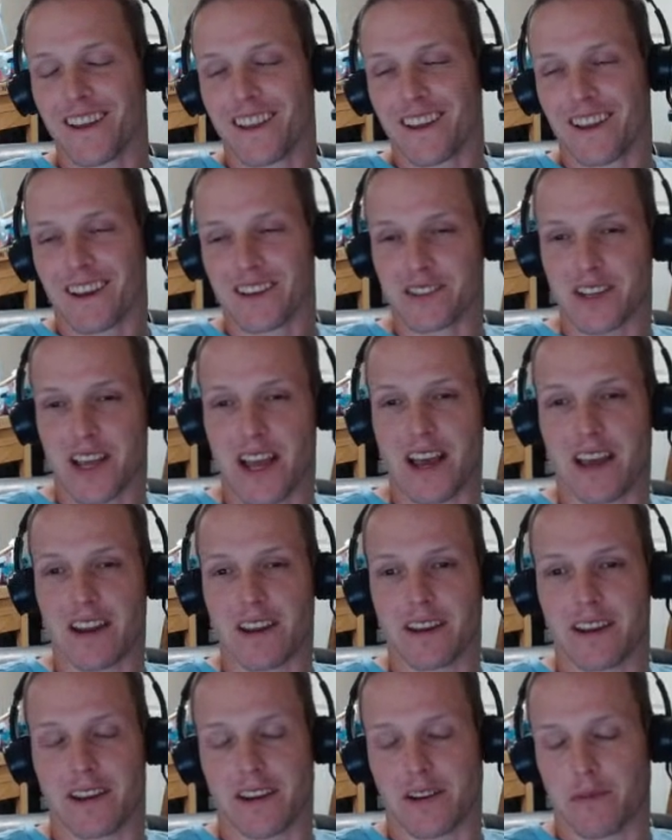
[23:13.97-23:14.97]
Because
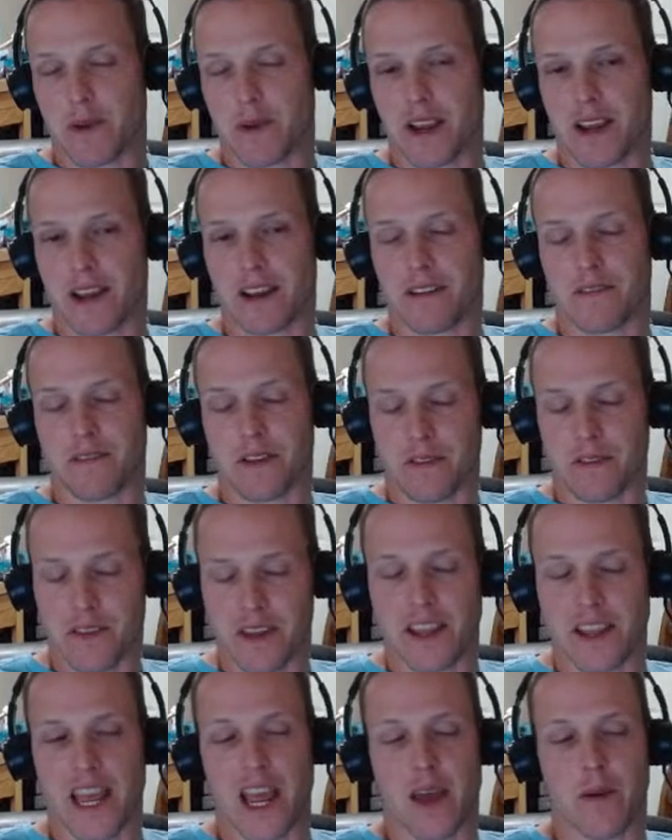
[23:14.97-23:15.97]
that, man, if
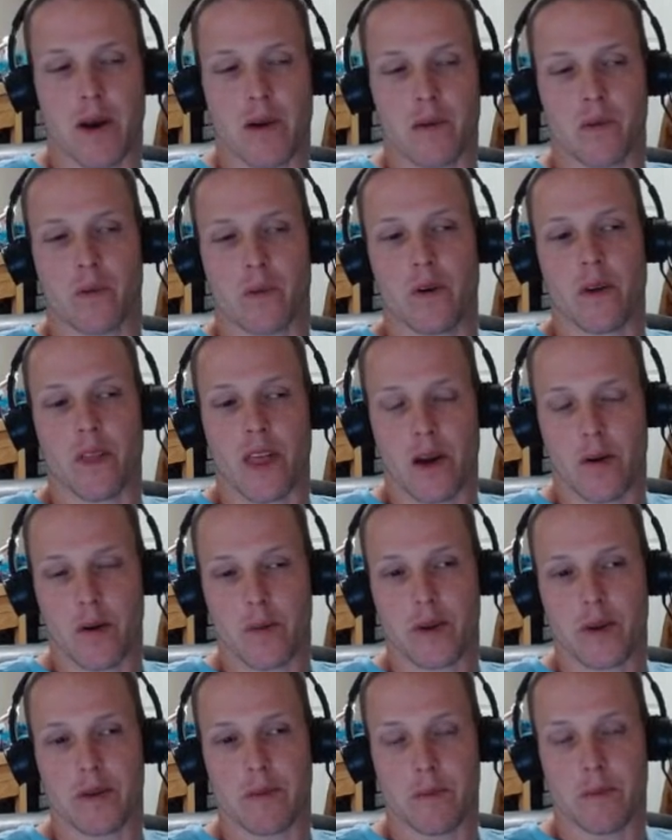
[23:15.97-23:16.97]
they came out with one, that would
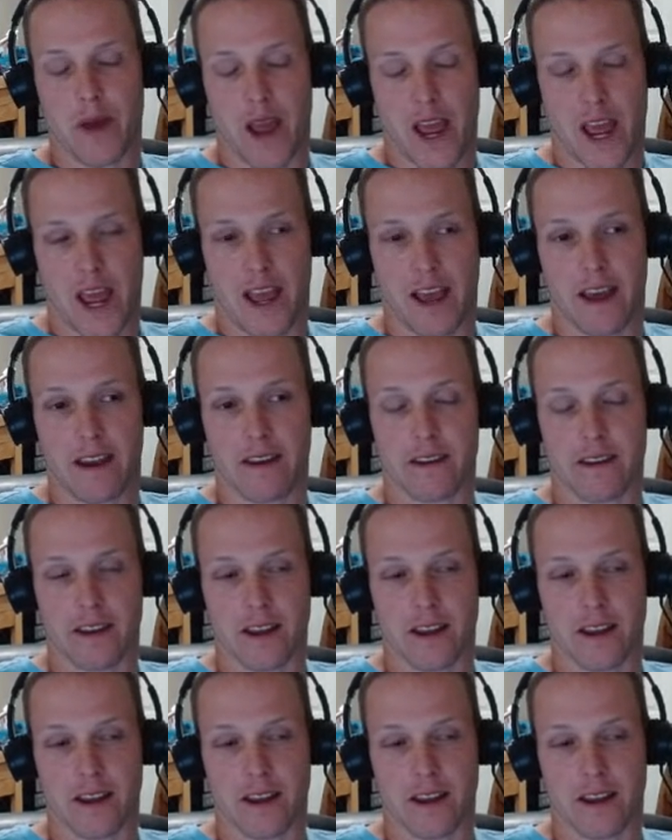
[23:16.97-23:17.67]
be bad.